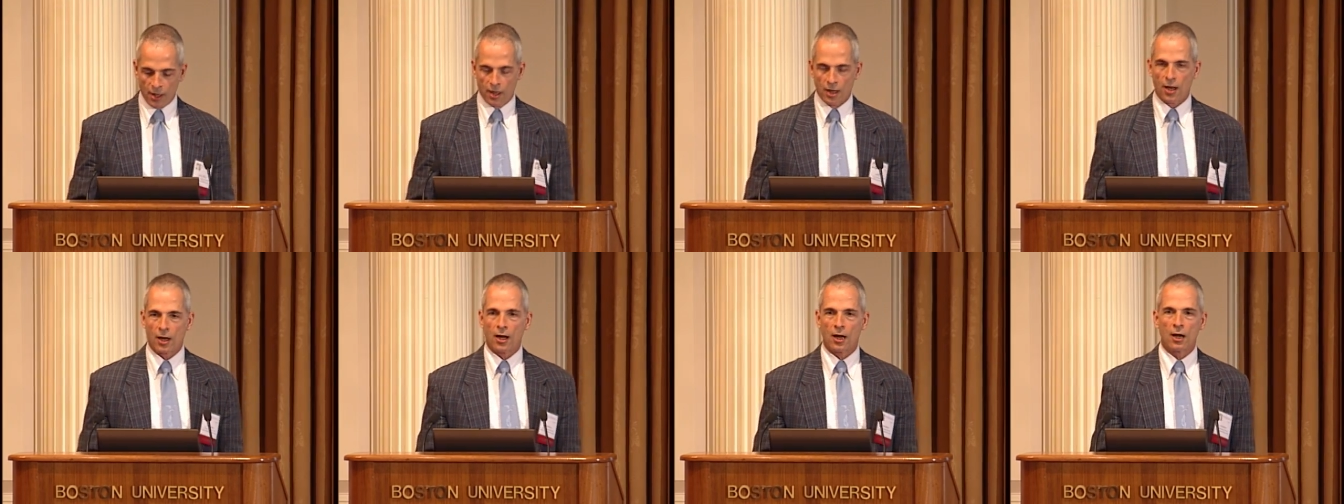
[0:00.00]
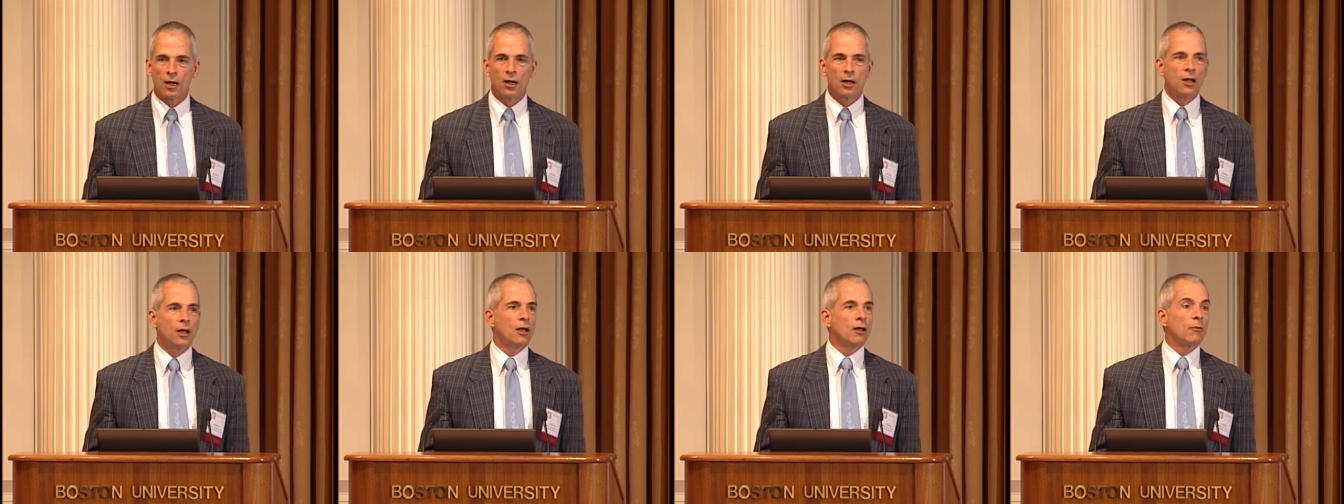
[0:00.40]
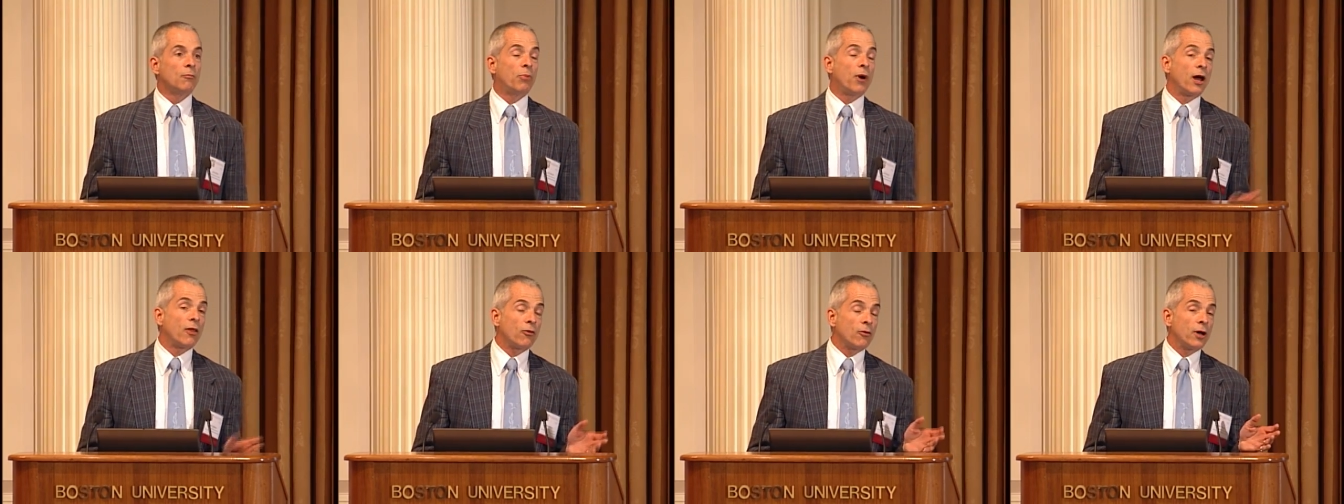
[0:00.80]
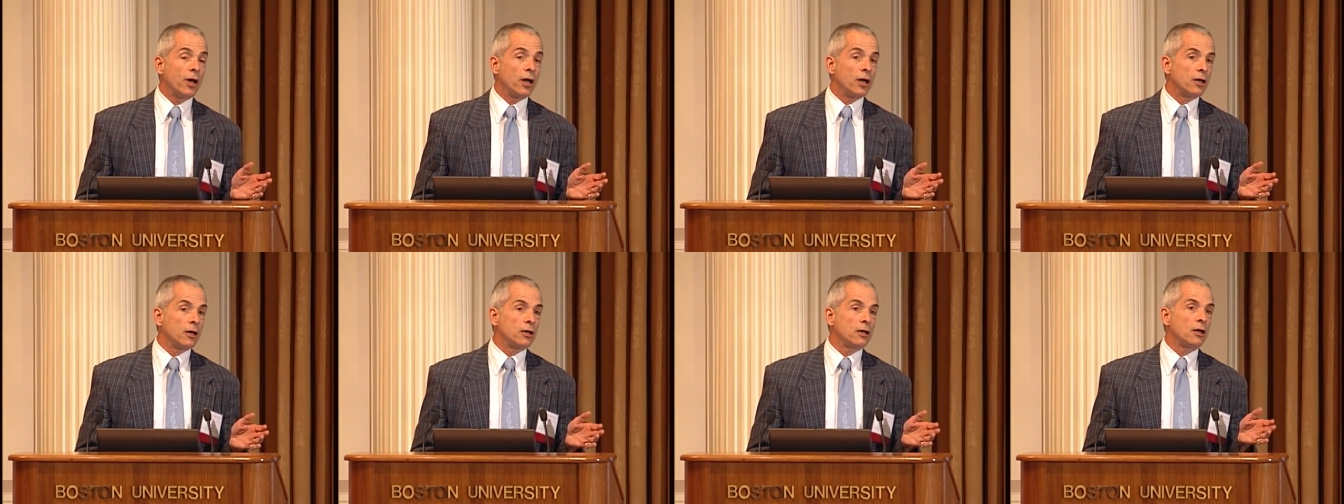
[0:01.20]
By the
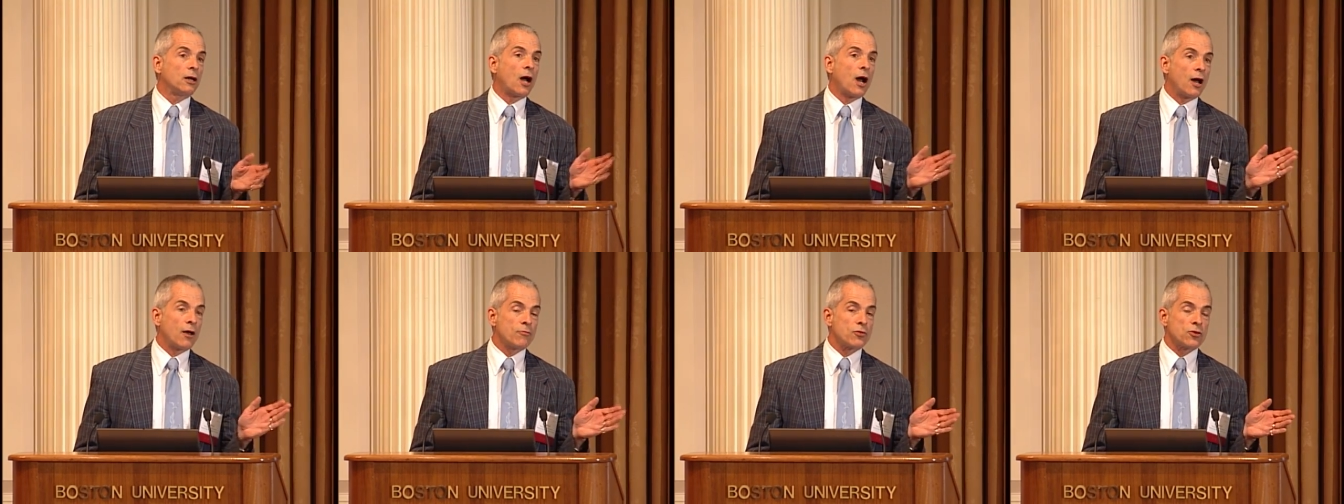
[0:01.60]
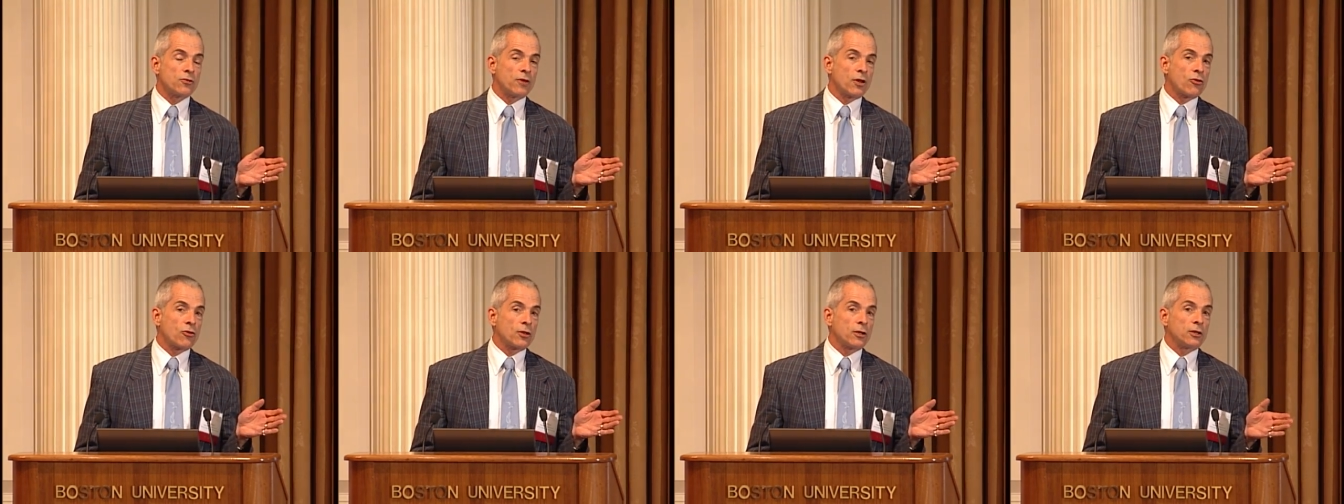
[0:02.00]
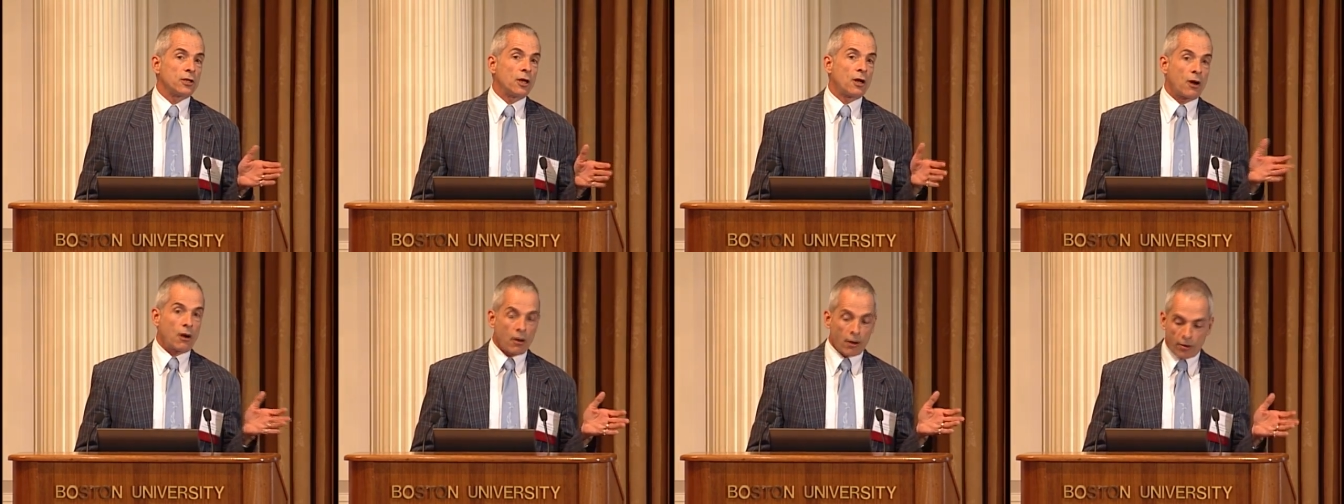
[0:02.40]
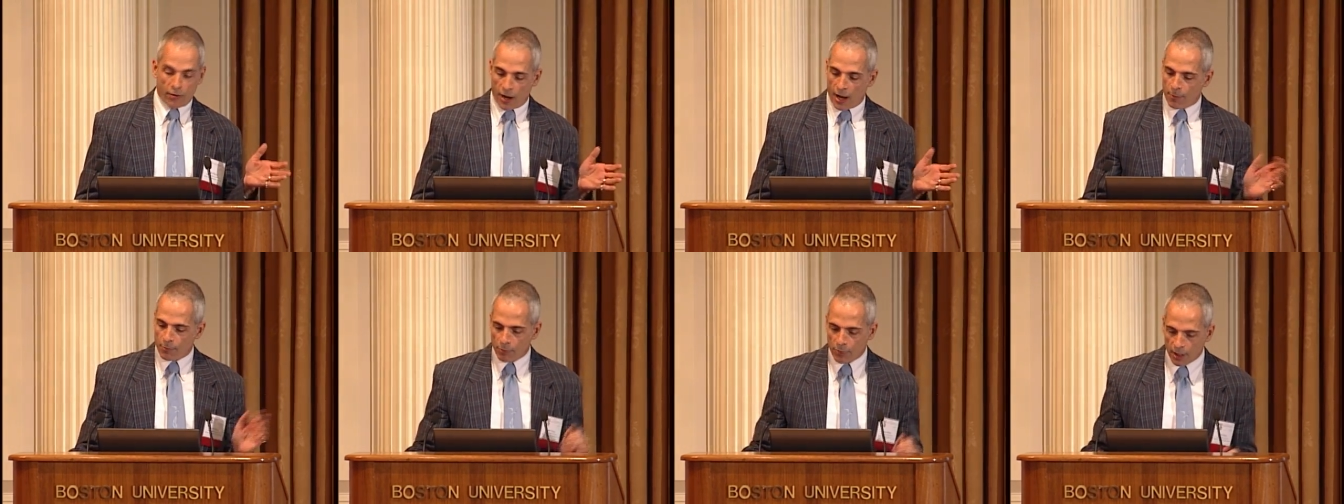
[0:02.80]
way, observational data are
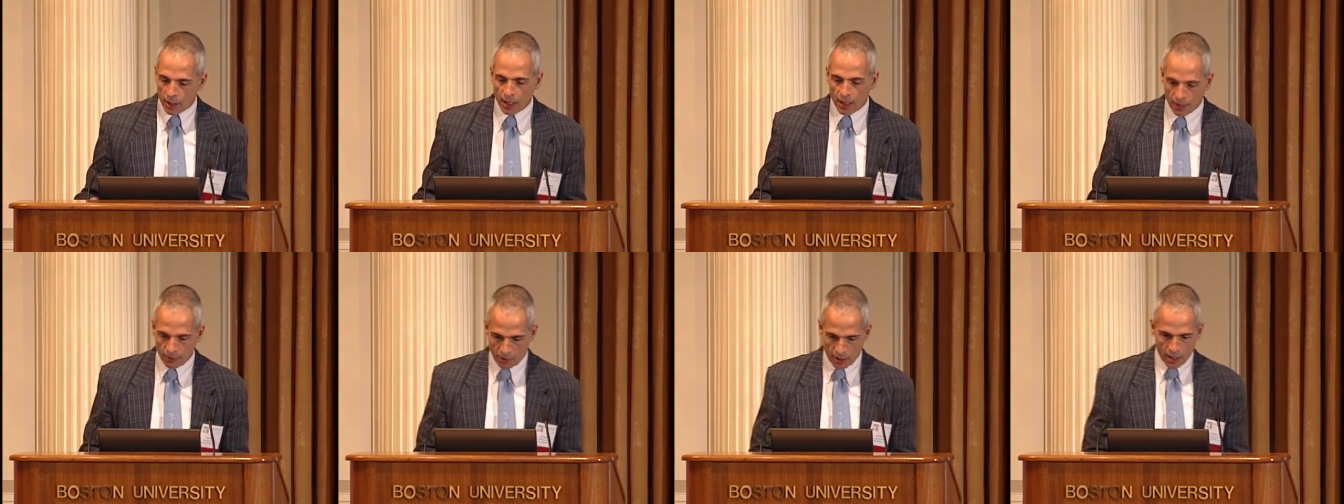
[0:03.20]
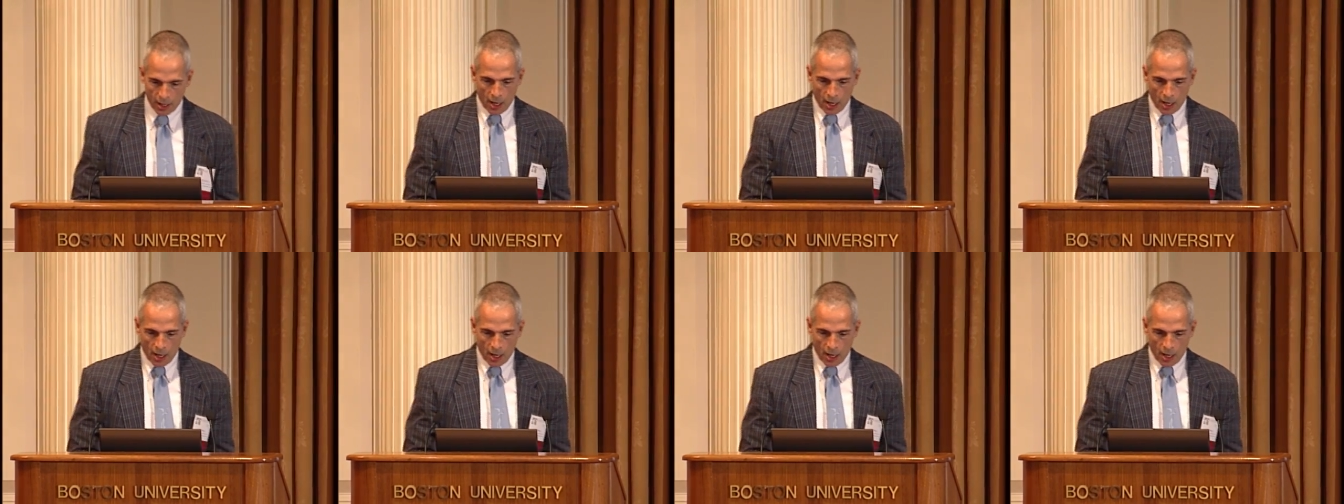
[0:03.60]
crap, but anyway.